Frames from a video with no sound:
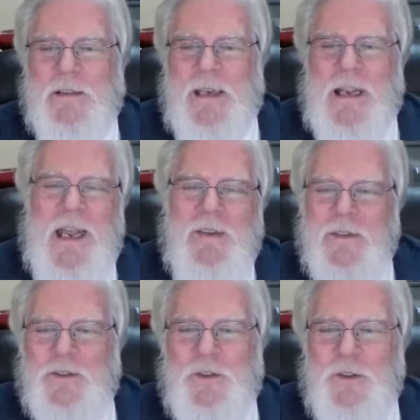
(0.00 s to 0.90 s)
Can I add
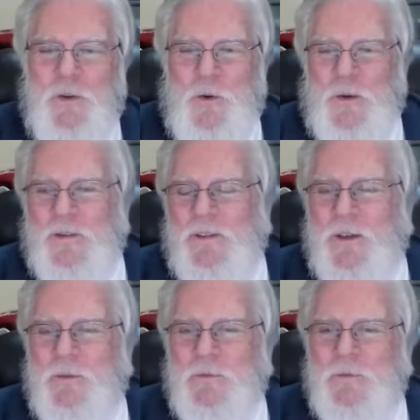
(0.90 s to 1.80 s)
this to your order?
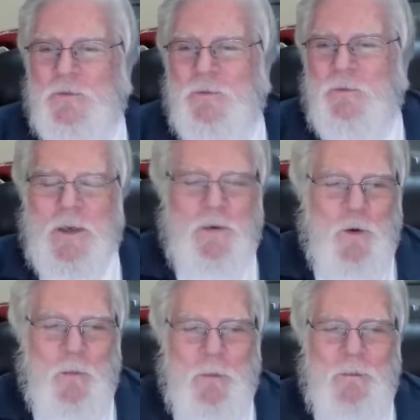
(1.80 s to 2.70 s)
Whatever
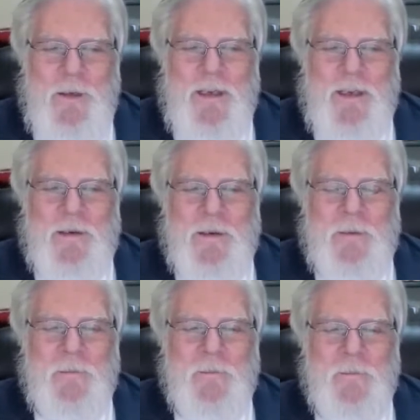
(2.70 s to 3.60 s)
it might be.
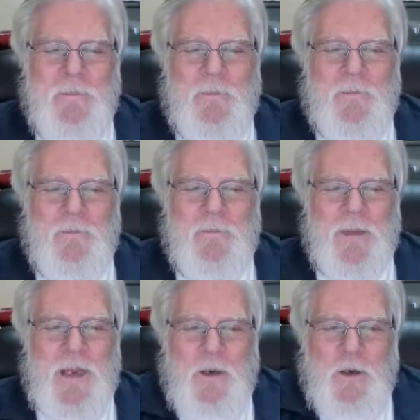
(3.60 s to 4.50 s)

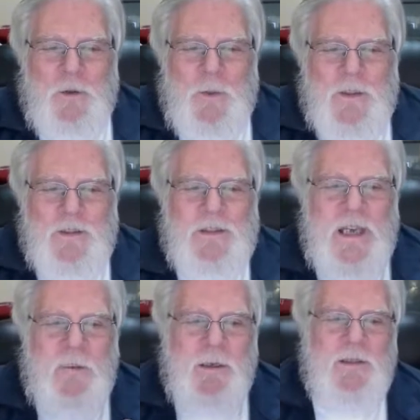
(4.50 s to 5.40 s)
And they're doing the
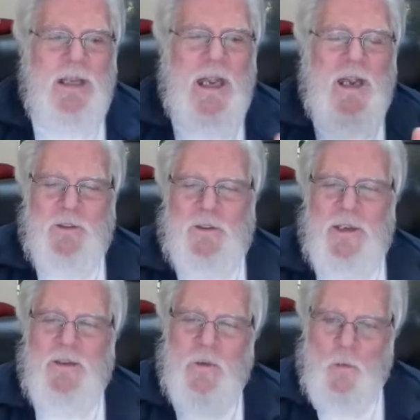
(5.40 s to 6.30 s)
same exact
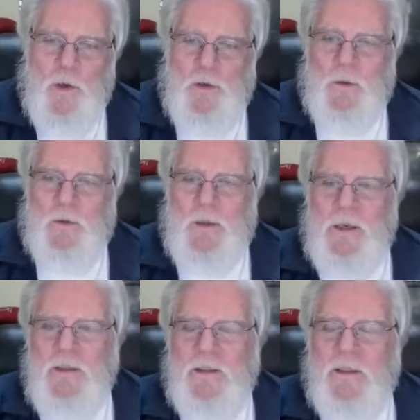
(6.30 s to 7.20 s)
thing that we're doing,
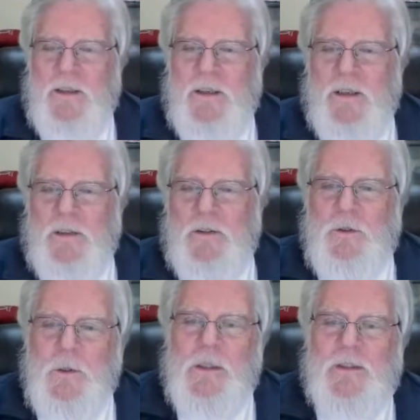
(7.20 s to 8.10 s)
right? They're
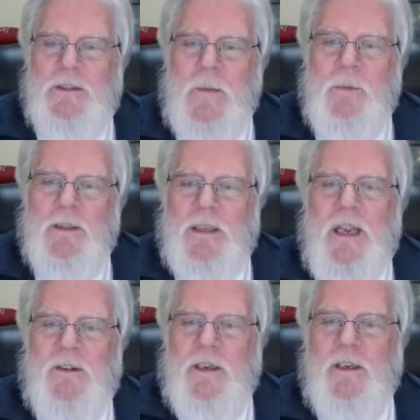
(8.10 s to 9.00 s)
doing the same
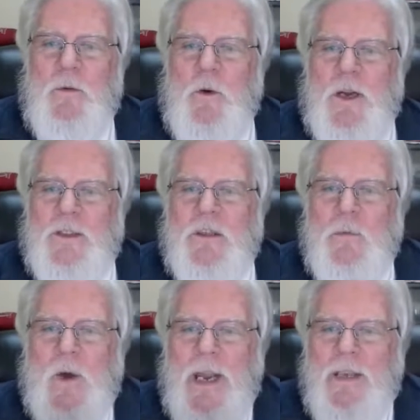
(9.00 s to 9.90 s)
exact thing that we're asking.
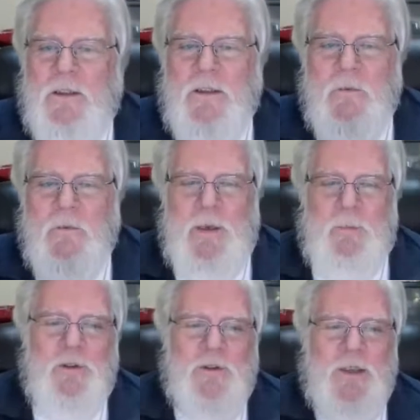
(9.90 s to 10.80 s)
We're asking if people,
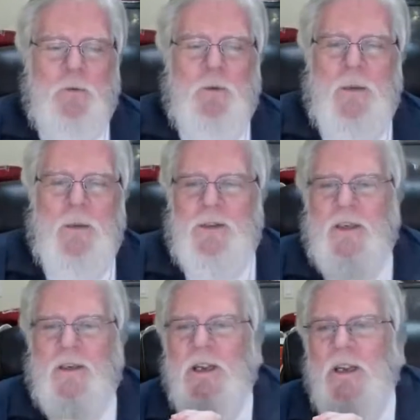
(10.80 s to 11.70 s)
just like Rob
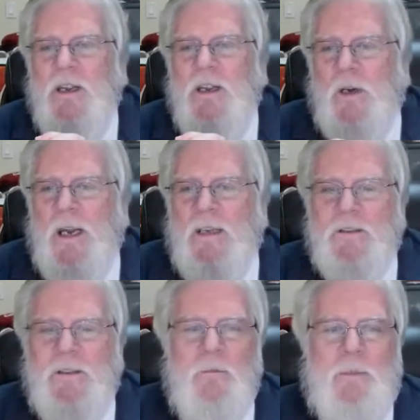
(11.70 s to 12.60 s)
said, we're
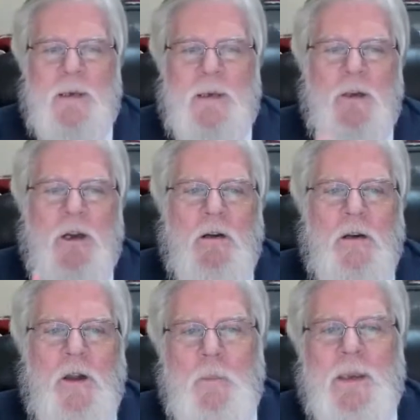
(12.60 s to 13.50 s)
asking if people are
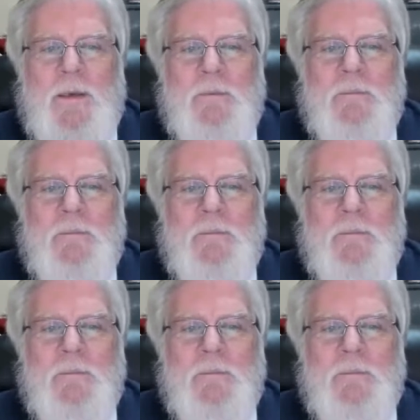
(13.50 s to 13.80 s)
open.